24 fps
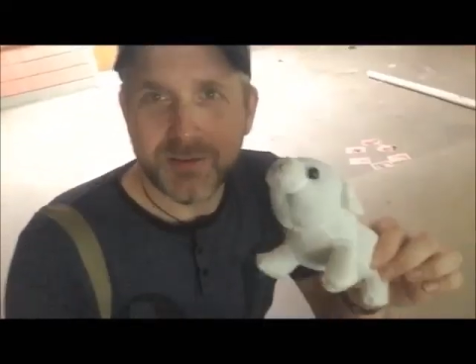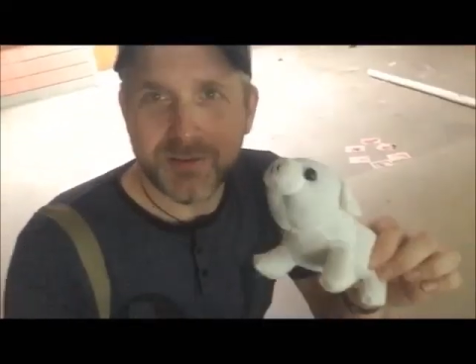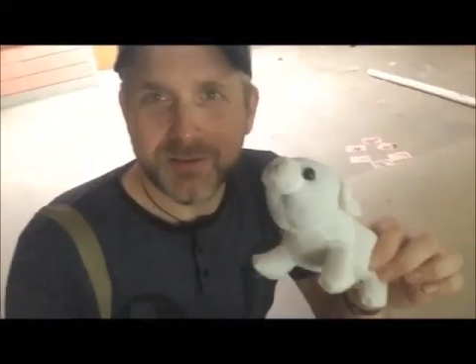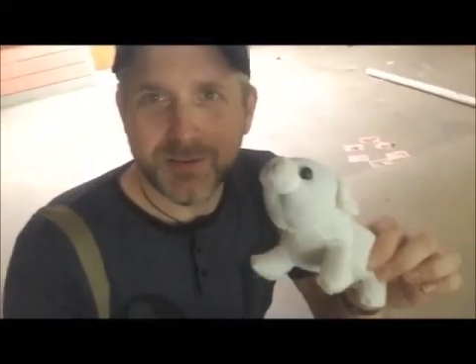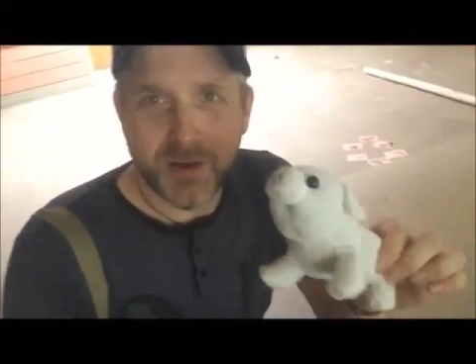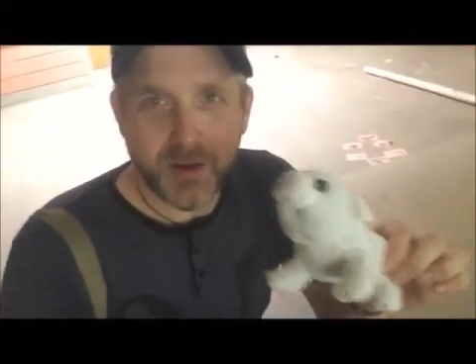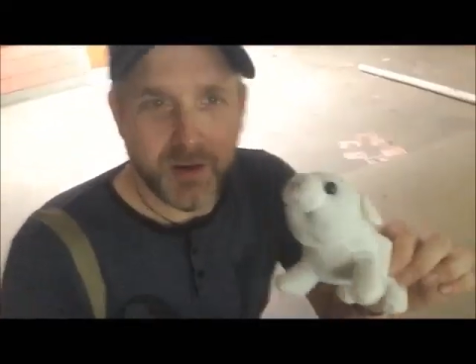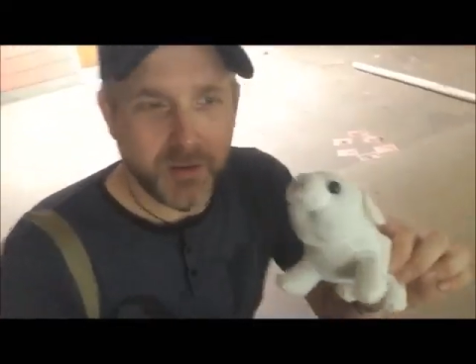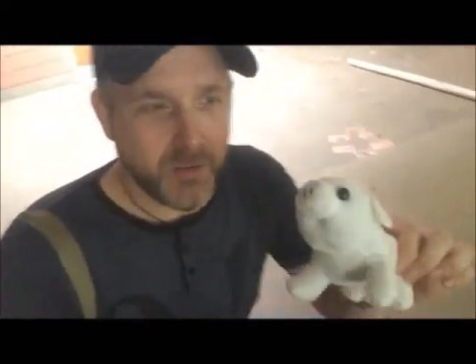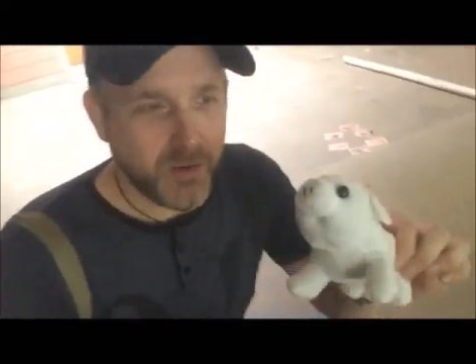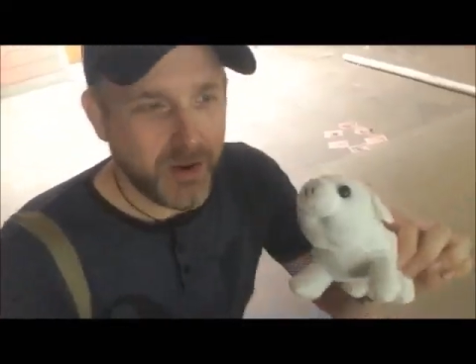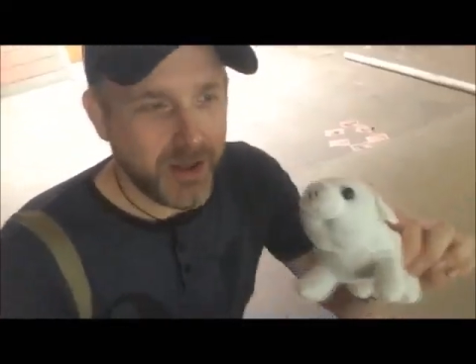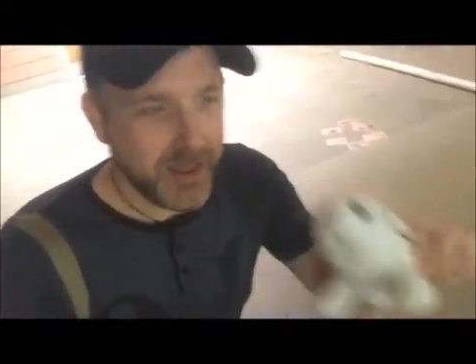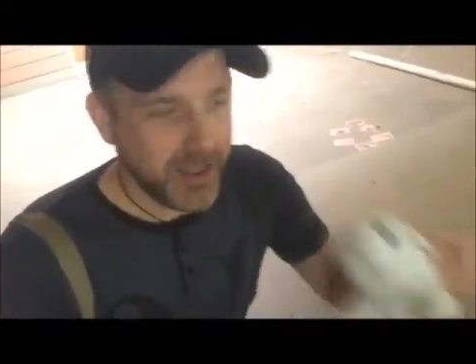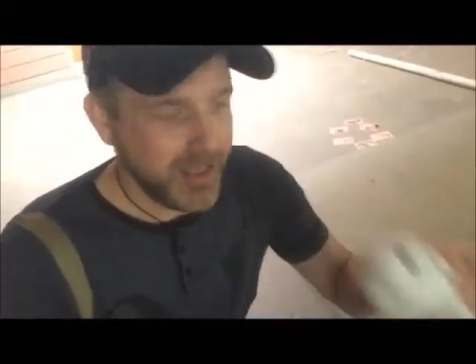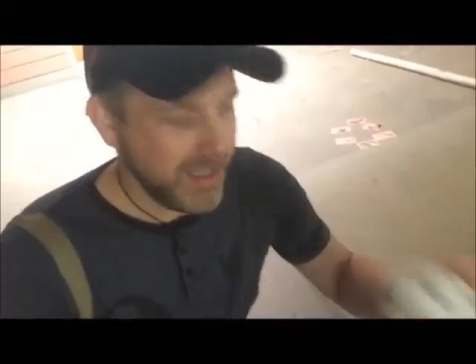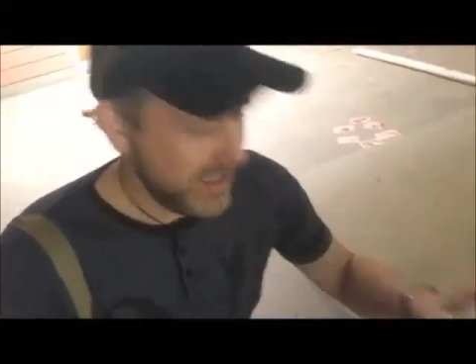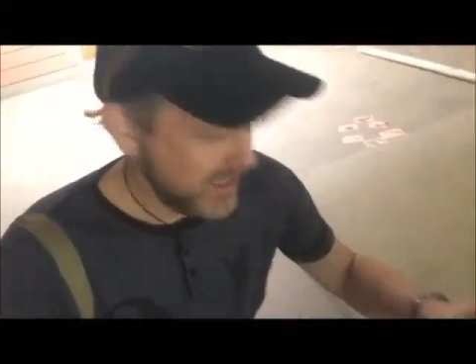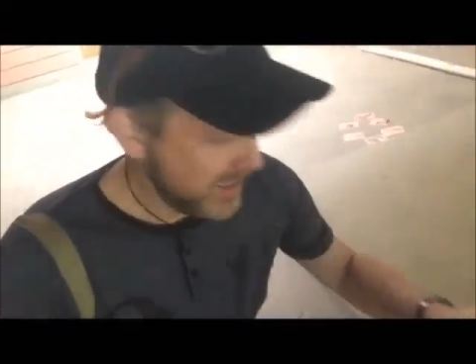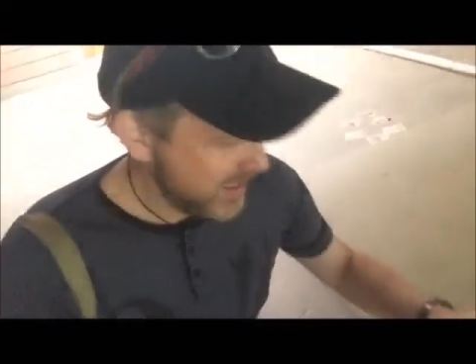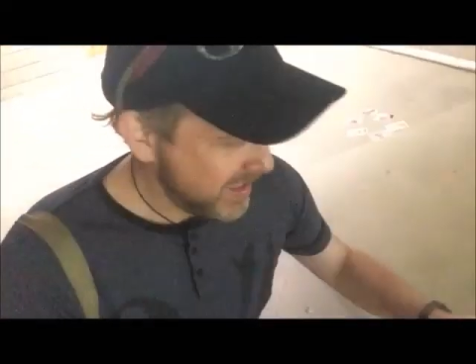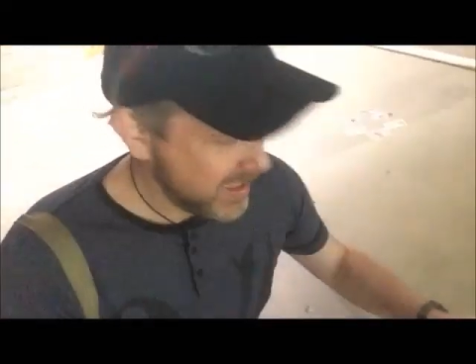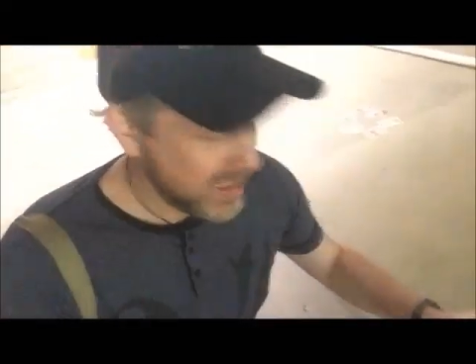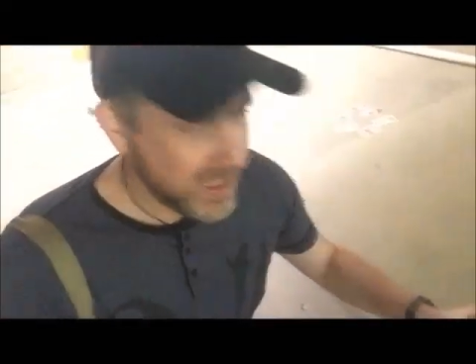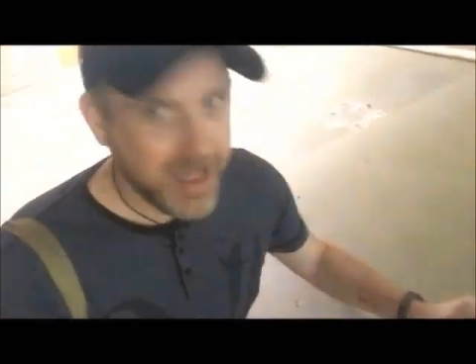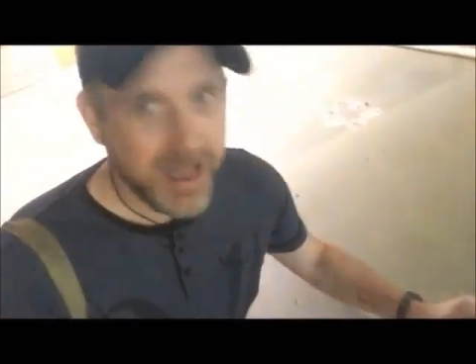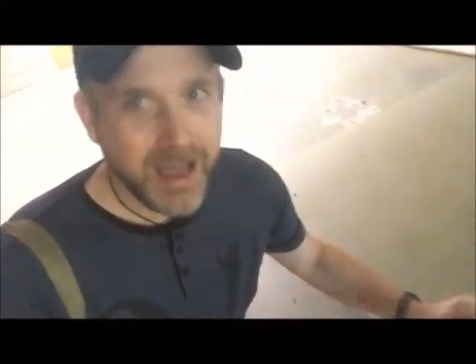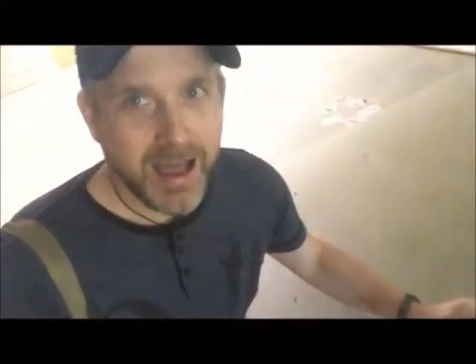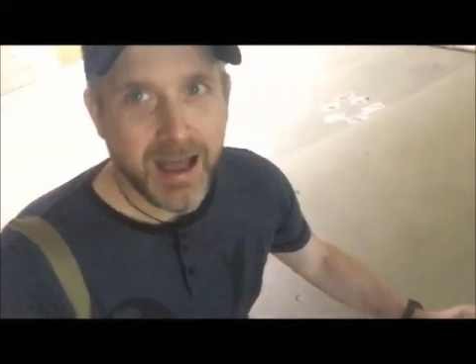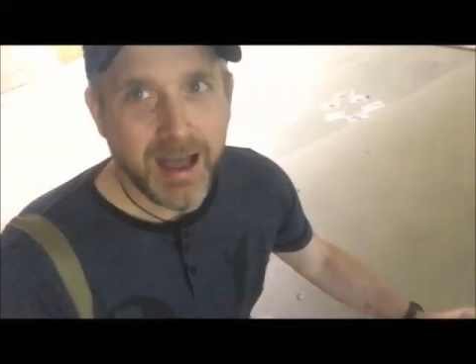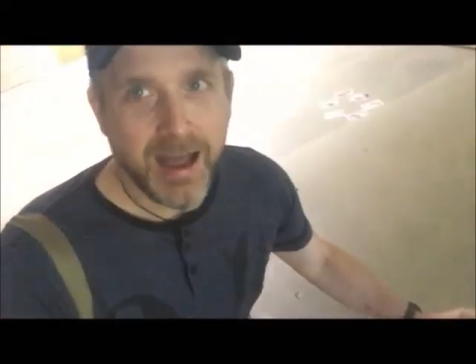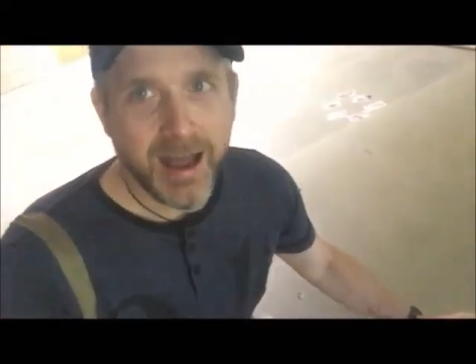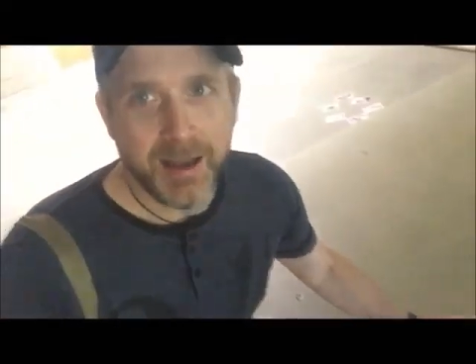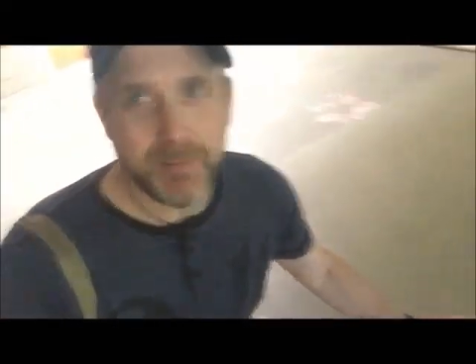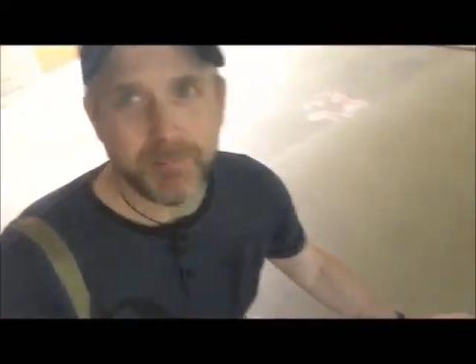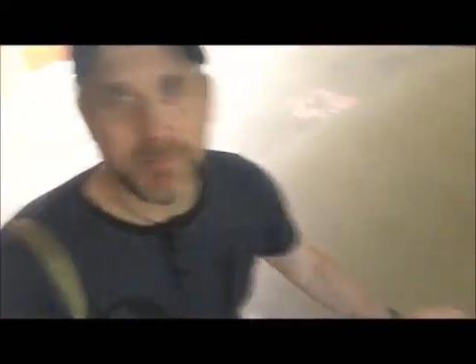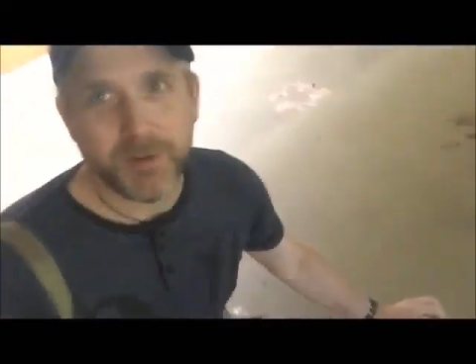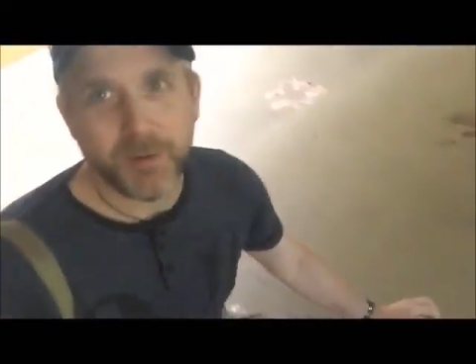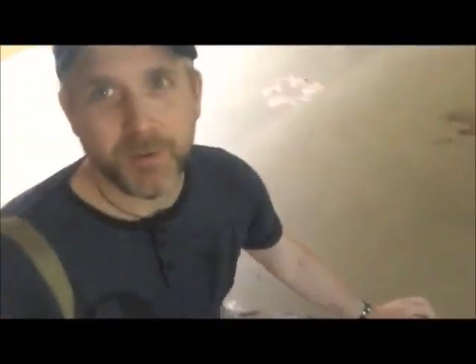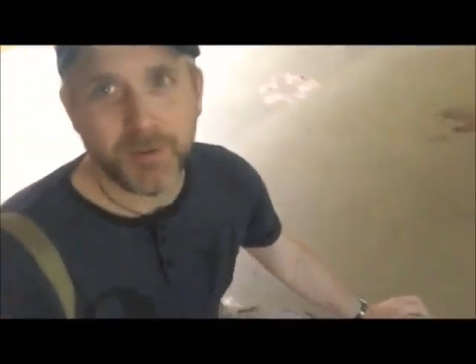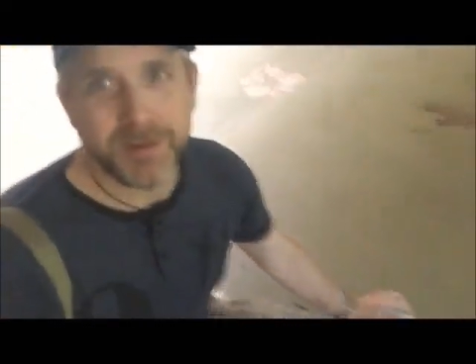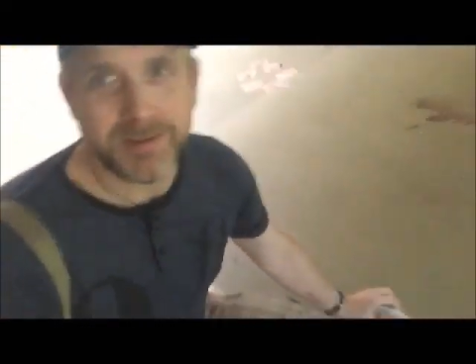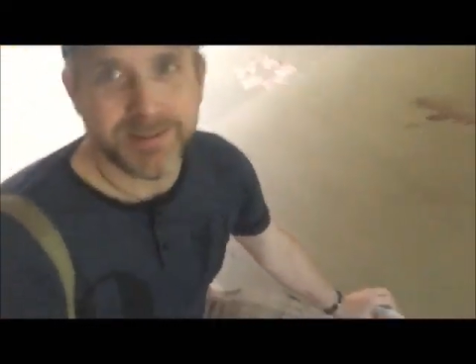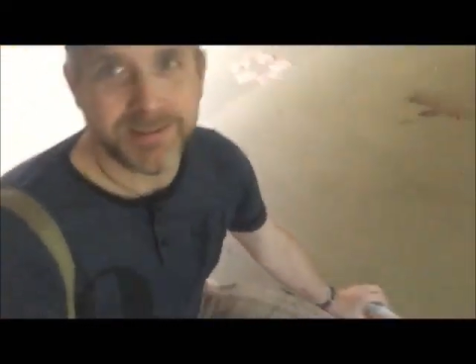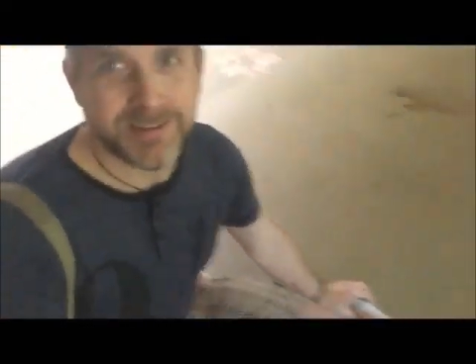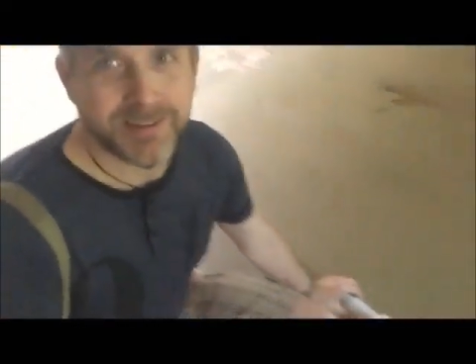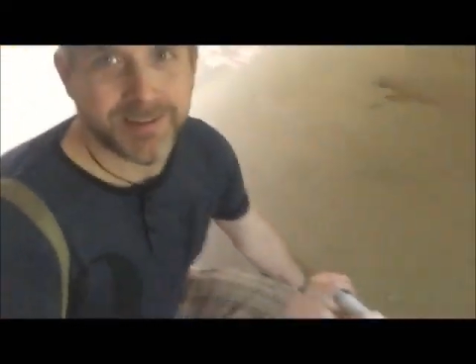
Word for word: So I'm going